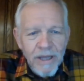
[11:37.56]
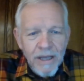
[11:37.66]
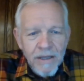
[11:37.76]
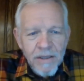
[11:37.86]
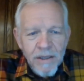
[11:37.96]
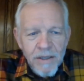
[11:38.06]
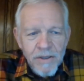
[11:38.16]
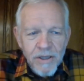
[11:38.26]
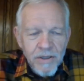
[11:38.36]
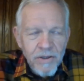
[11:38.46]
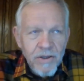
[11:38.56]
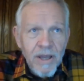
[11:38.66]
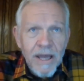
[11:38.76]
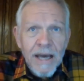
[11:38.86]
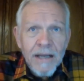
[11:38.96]
that does is
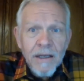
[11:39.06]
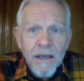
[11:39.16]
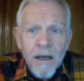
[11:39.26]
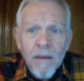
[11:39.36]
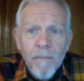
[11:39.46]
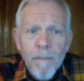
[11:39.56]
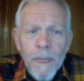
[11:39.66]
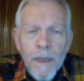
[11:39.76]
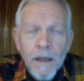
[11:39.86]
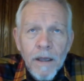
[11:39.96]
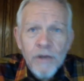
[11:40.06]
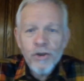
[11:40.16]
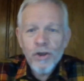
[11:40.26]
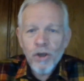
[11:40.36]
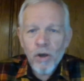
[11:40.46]
that it's
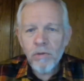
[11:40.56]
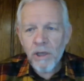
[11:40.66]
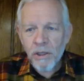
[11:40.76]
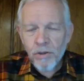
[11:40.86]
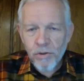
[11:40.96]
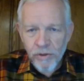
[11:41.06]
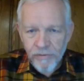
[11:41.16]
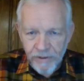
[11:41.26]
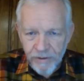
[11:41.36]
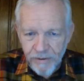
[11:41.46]
so niche driven,